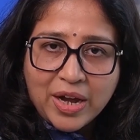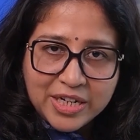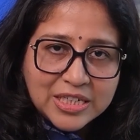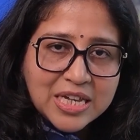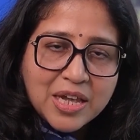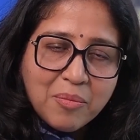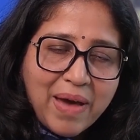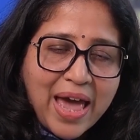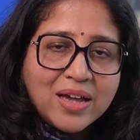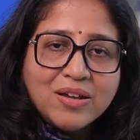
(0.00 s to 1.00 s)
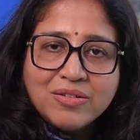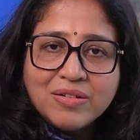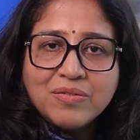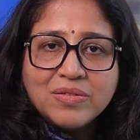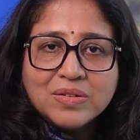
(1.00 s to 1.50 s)
undertaking bank,
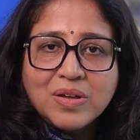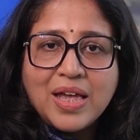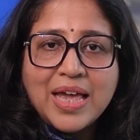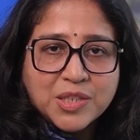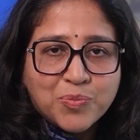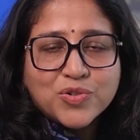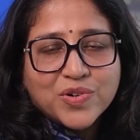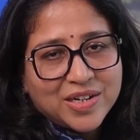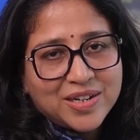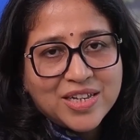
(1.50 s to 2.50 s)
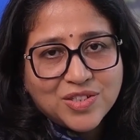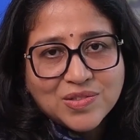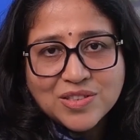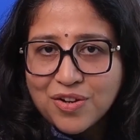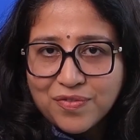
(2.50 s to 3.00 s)
export credit
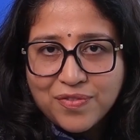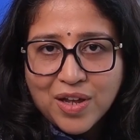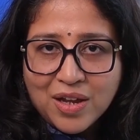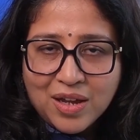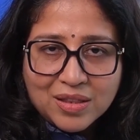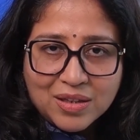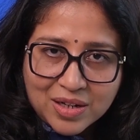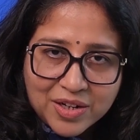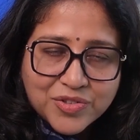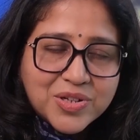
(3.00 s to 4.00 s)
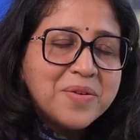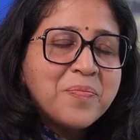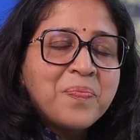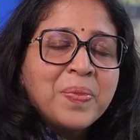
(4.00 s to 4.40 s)
agency of the country.